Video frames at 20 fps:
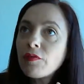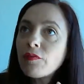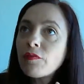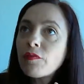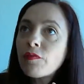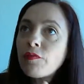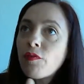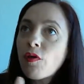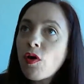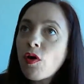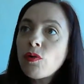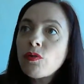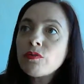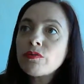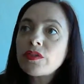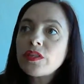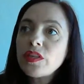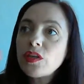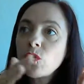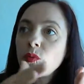
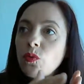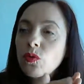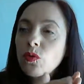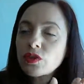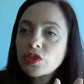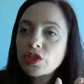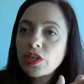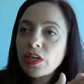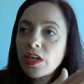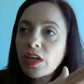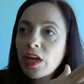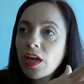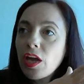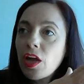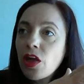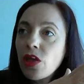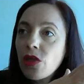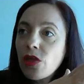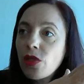involved in watching